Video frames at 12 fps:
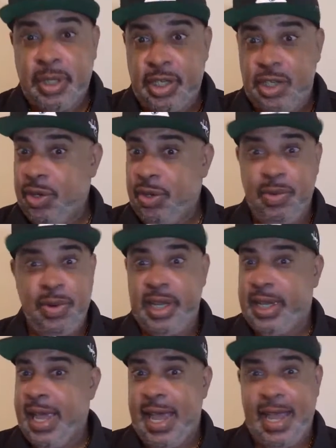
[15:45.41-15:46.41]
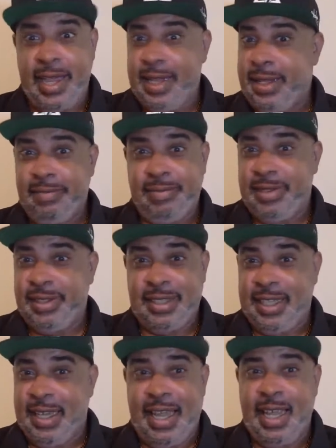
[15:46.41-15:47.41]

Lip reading: You really can't, it